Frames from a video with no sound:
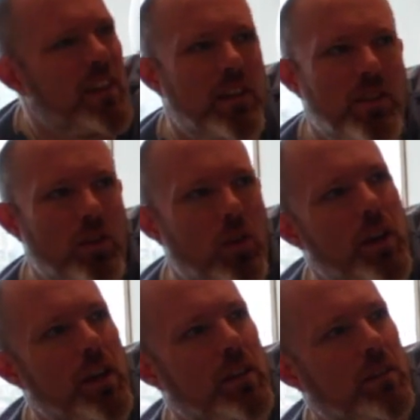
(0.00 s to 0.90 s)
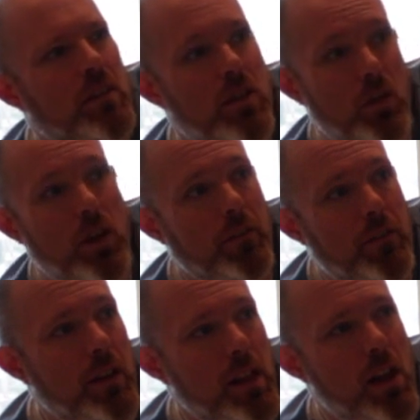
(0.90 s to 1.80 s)
It's annoying. It's annoying
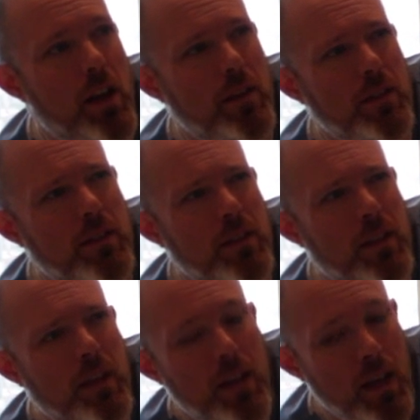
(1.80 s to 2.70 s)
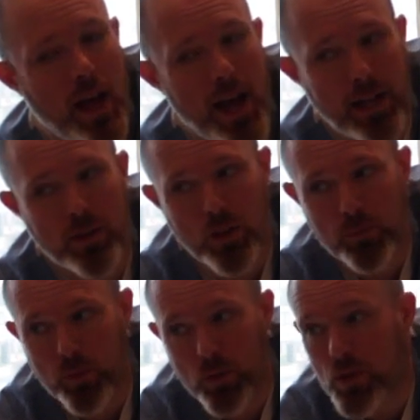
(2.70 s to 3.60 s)
for the client, and you can
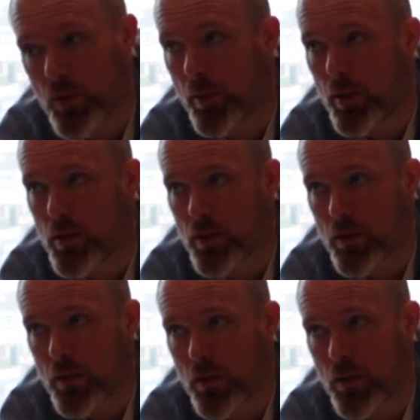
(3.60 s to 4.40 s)
bruise the person.